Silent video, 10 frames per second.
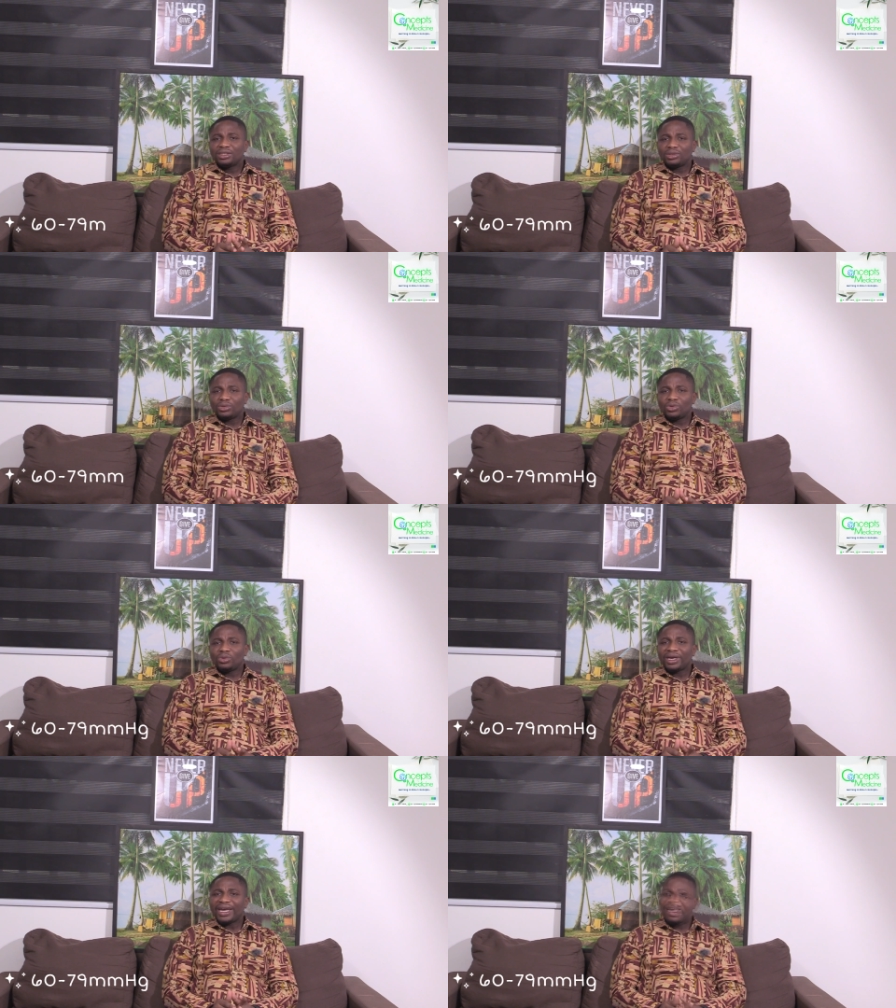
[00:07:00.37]

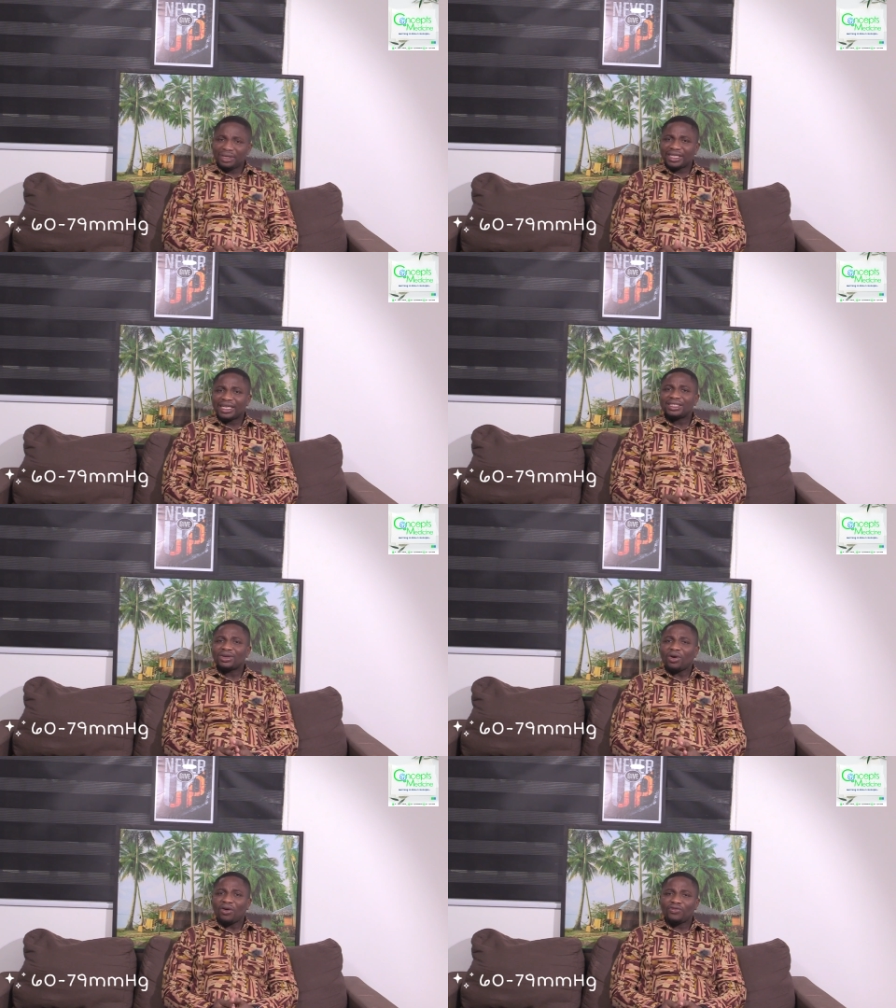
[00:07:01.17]
mm
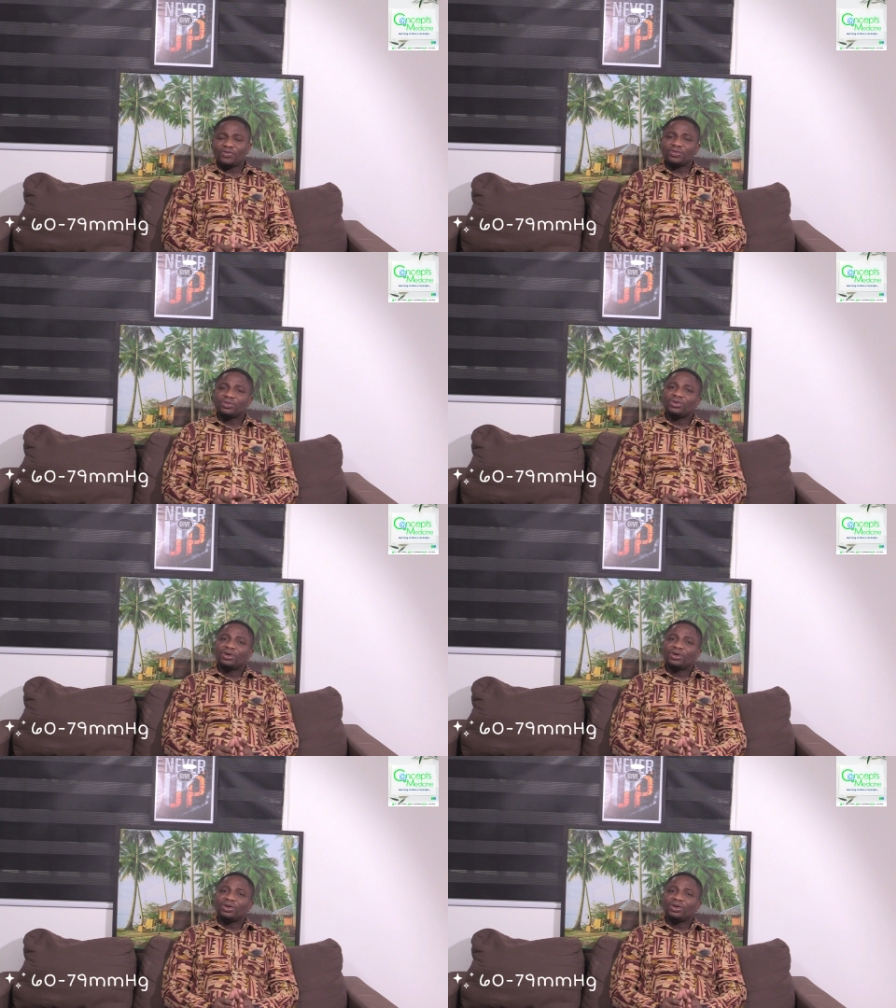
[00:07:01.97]
of